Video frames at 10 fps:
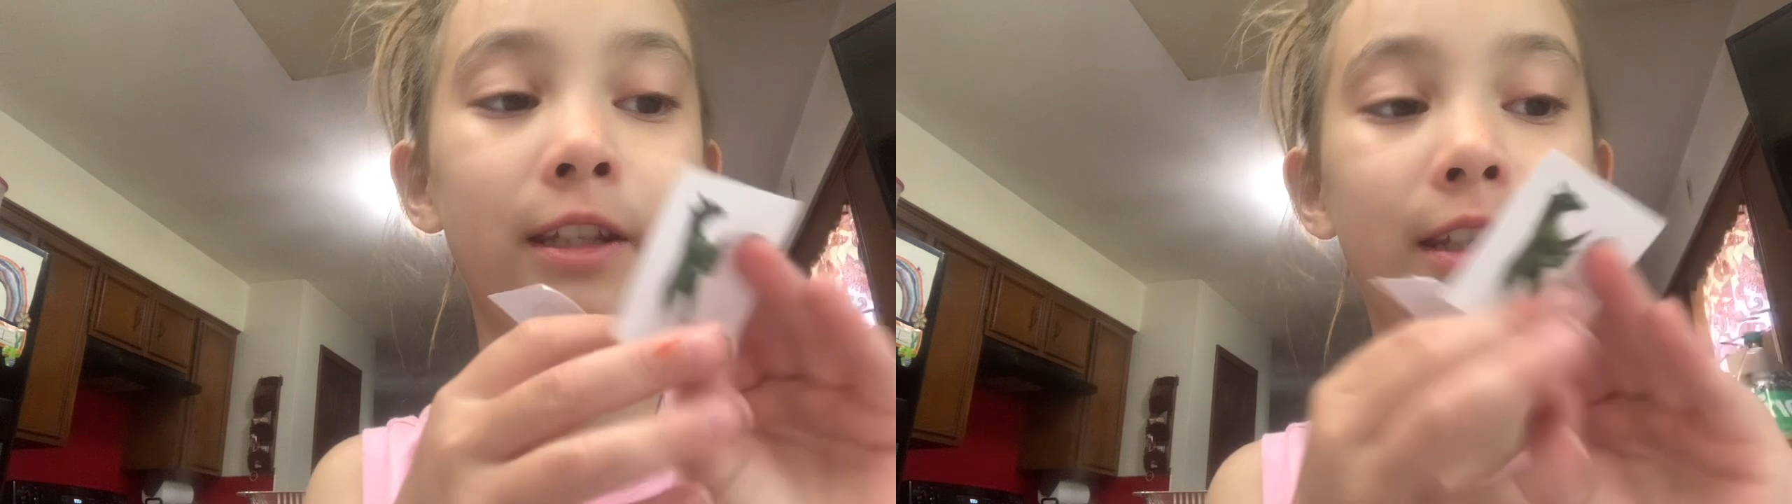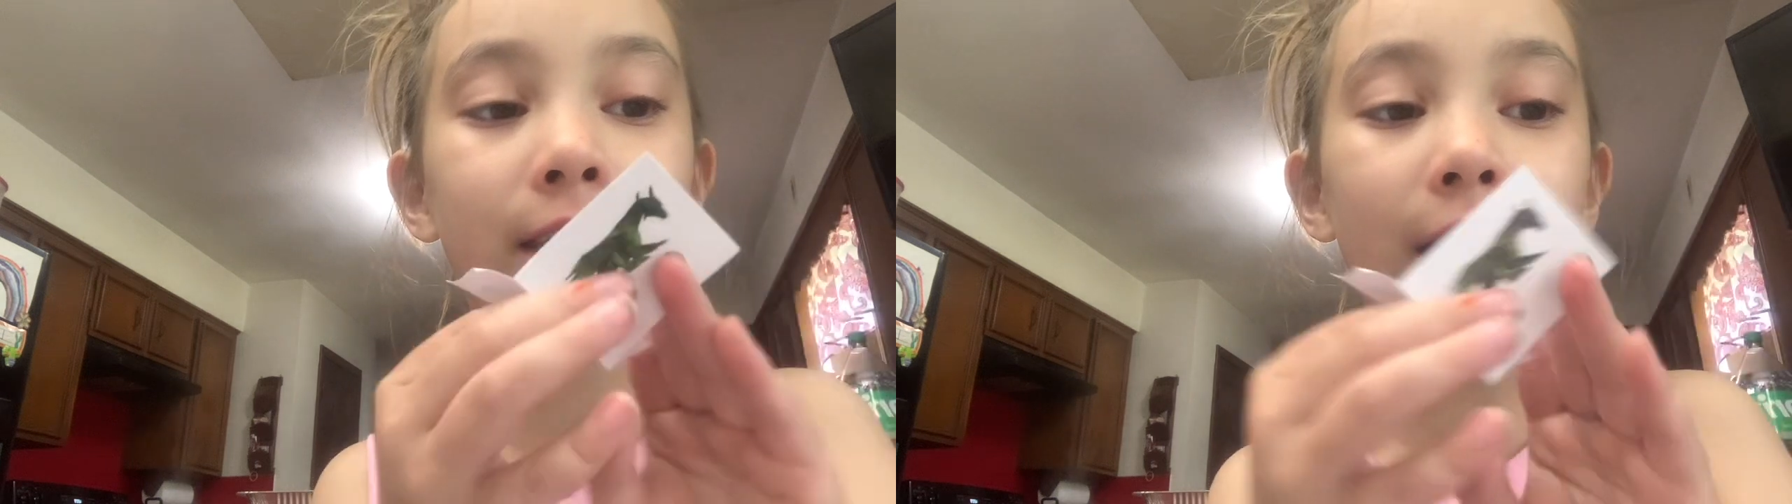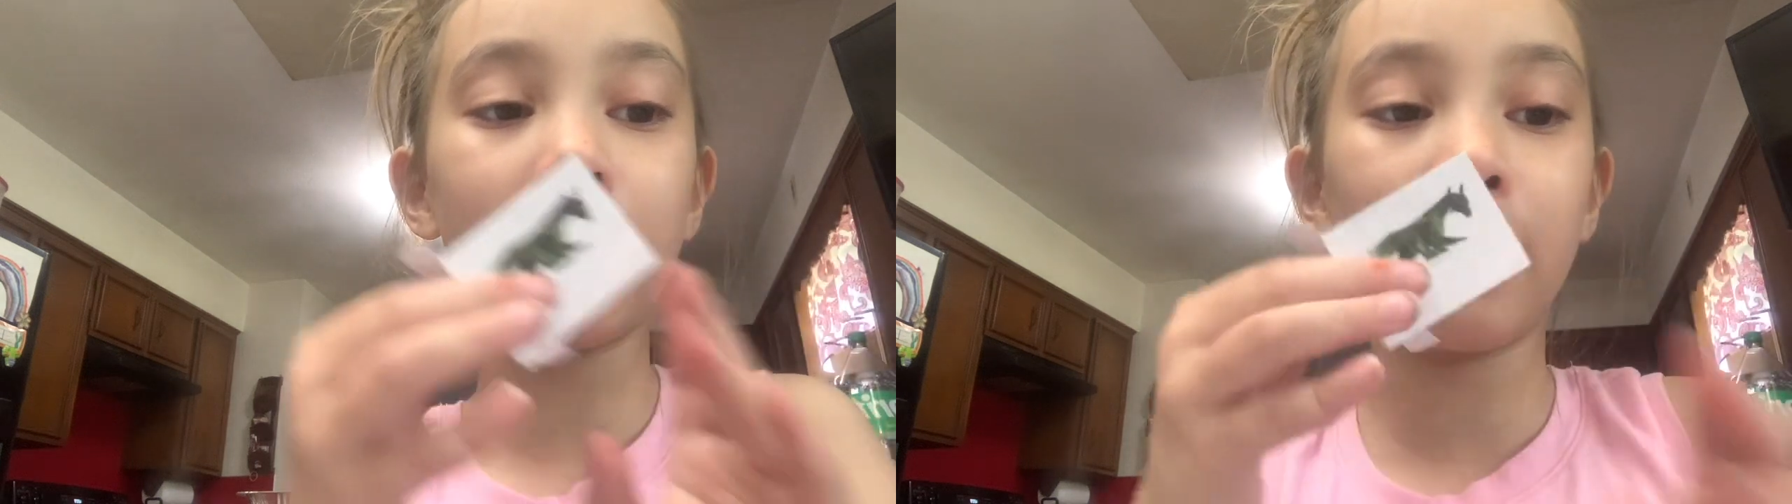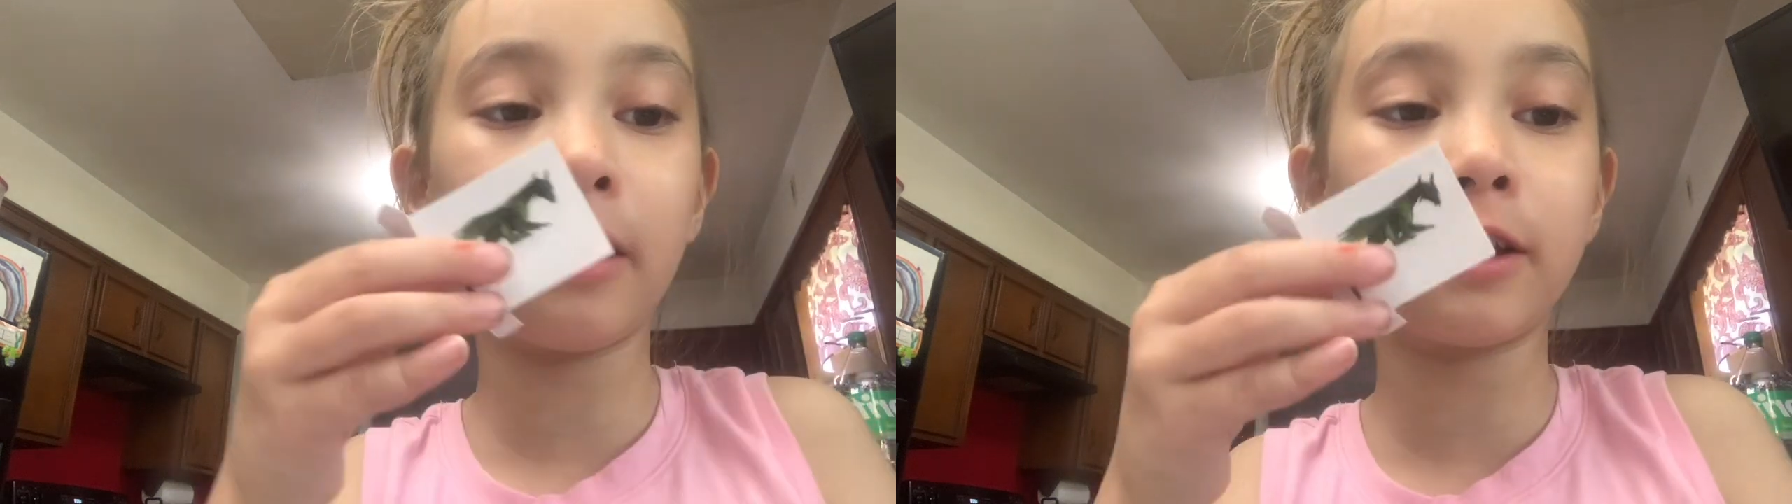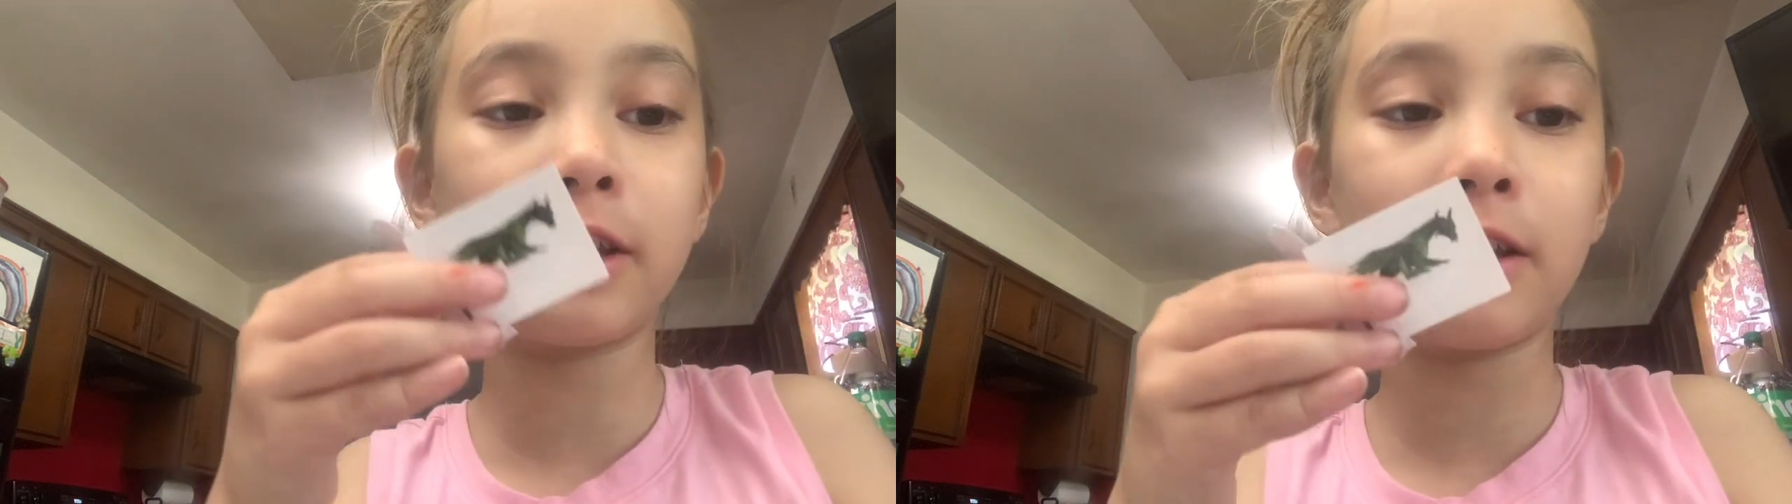sticker
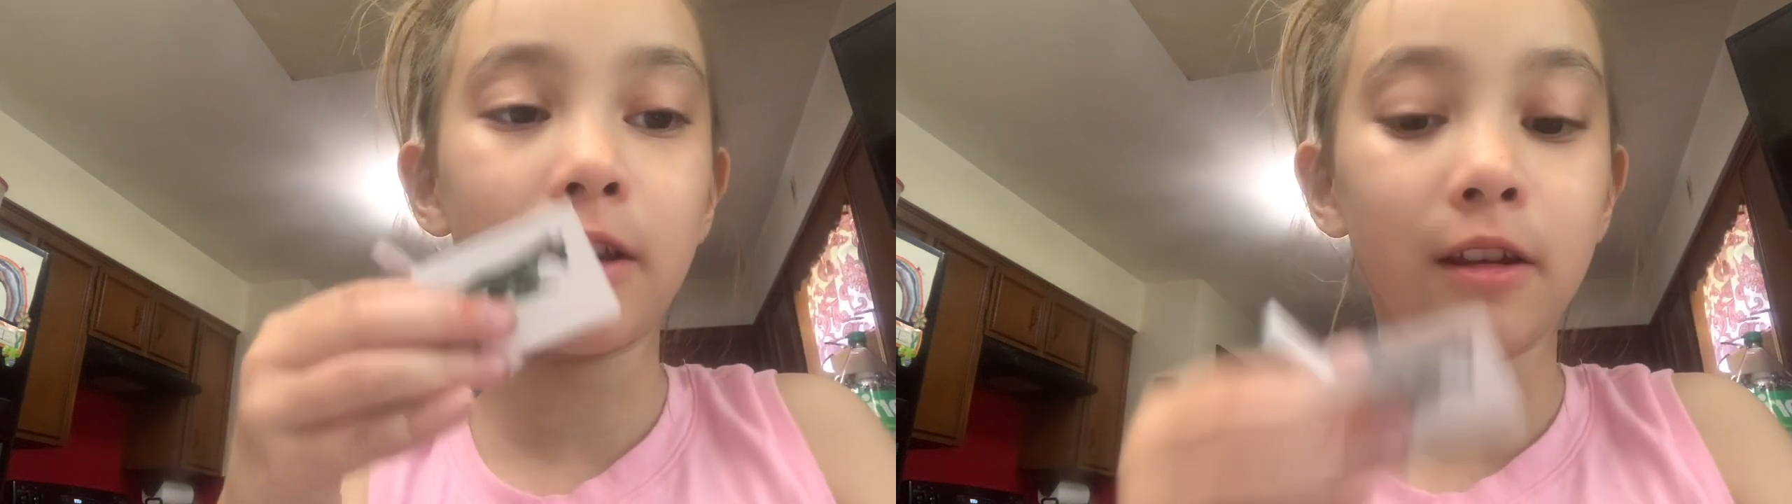is